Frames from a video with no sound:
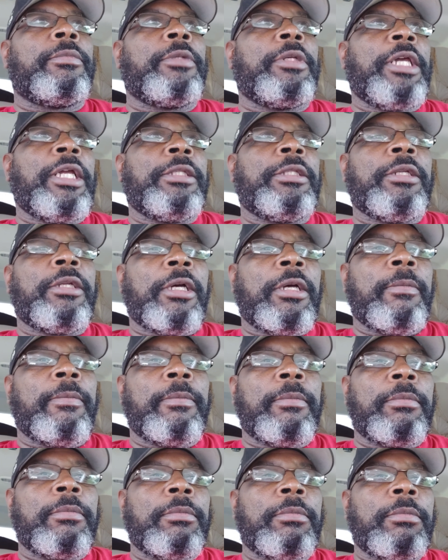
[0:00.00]
ended up
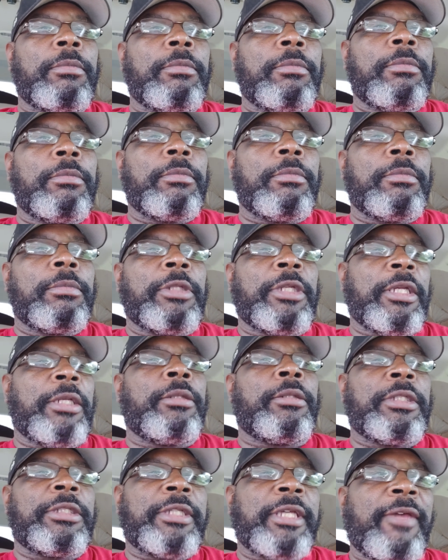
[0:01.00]

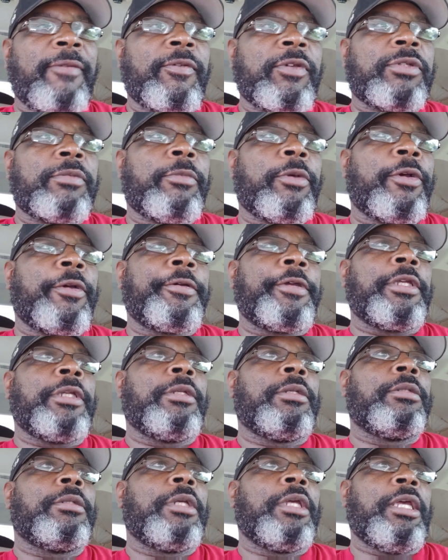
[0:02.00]
getting Latavius
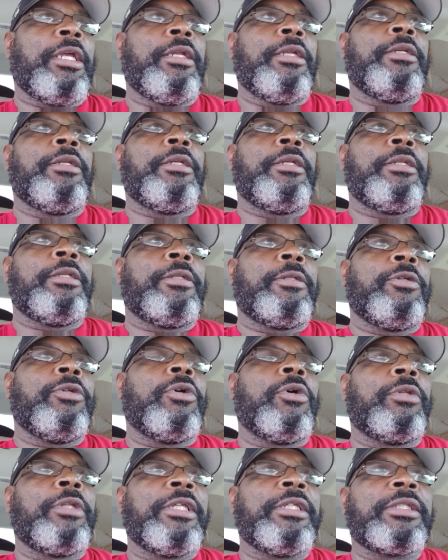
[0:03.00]
Murray, and
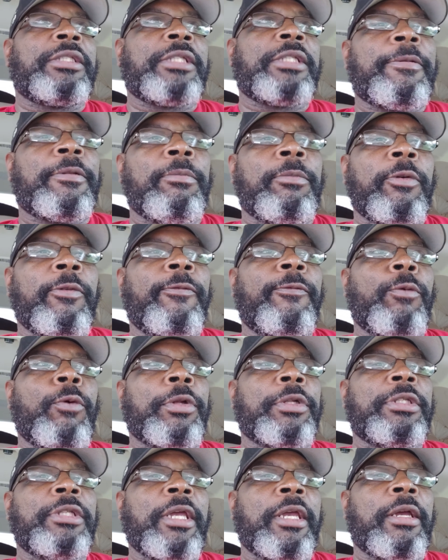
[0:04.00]
they stopped him on
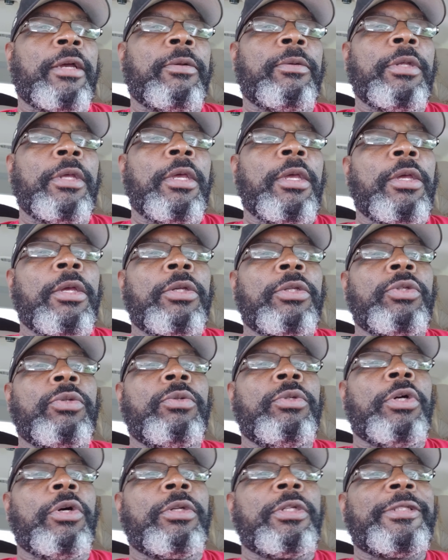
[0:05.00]
4th down. You
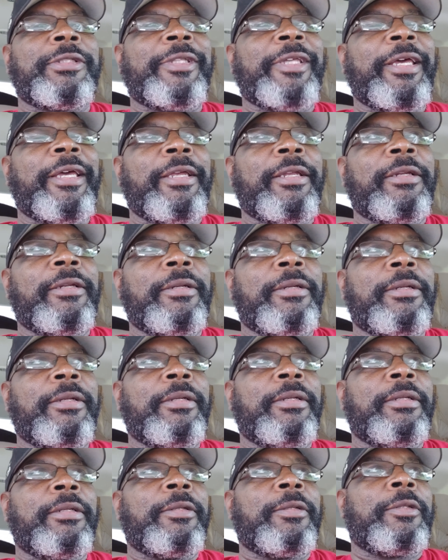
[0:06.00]
notice that
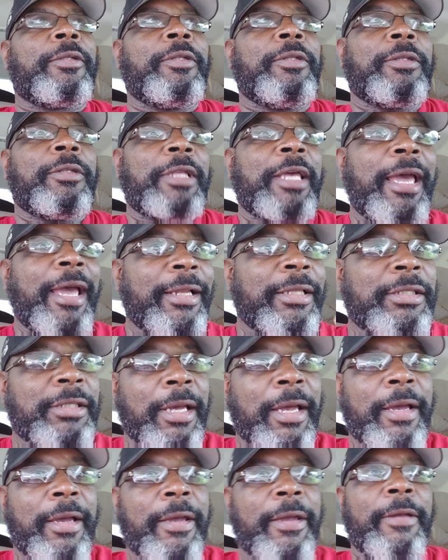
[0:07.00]

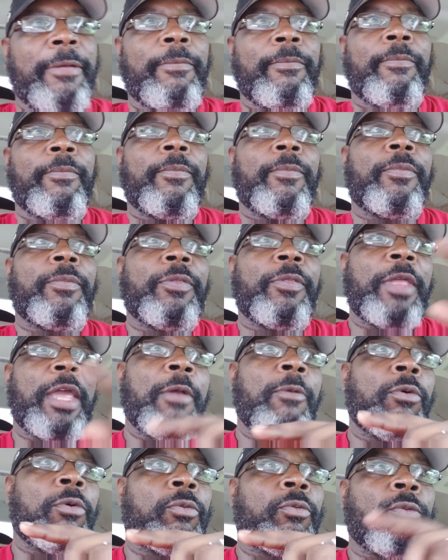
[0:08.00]
time
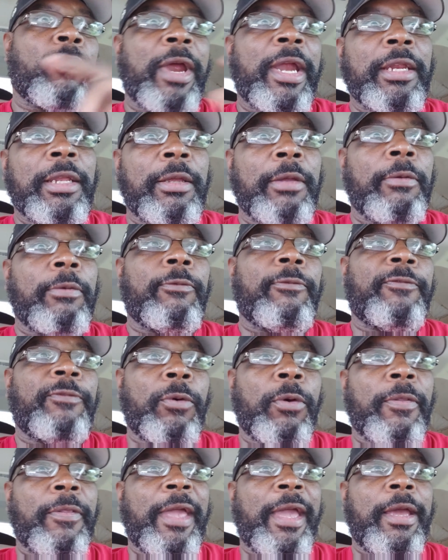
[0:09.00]
they were ready
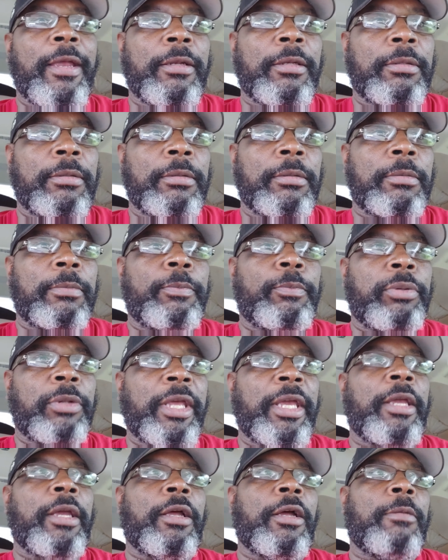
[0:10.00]
for that
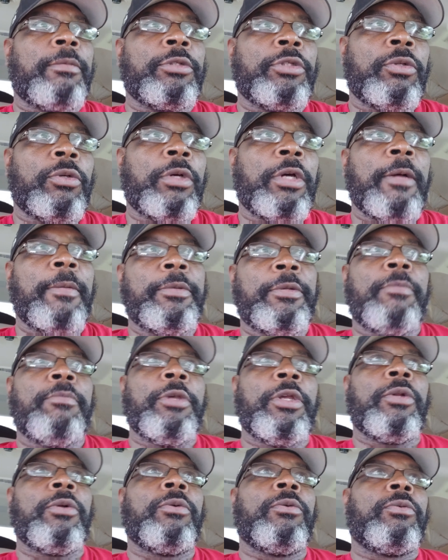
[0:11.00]
play up, up the
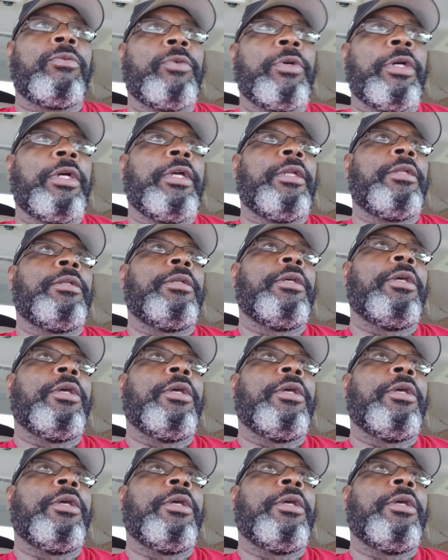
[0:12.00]
middle run.